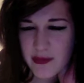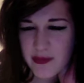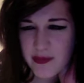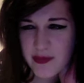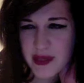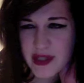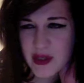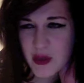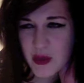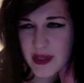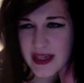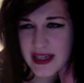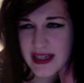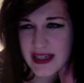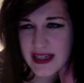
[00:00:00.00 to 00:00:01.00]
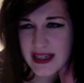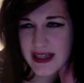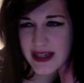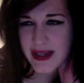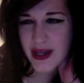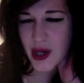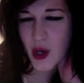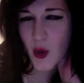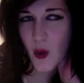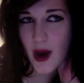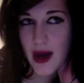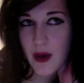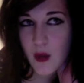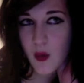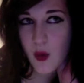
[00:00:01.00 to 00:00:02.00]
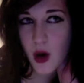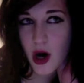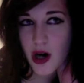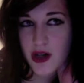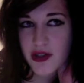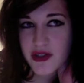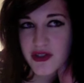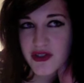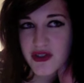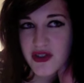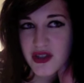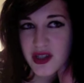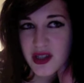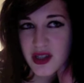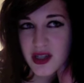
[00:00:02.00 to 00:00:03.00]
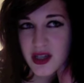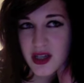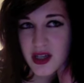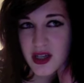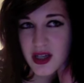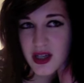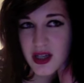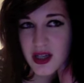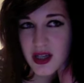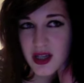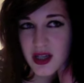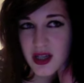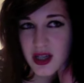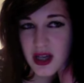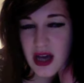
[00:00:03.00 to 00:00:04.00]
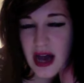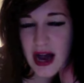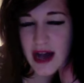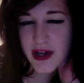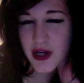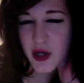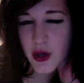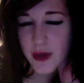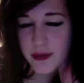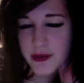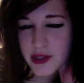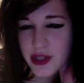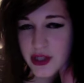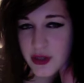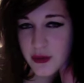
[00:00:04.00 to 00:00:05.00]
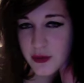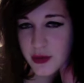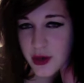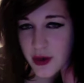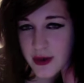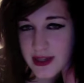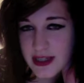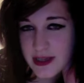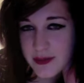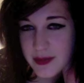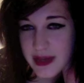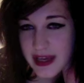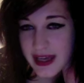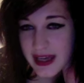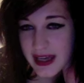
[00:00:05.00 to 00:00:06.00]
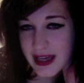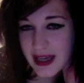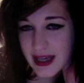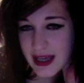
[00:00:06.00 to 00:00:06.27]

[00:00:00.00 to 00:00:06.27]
between who I was and who I'm soon going to be.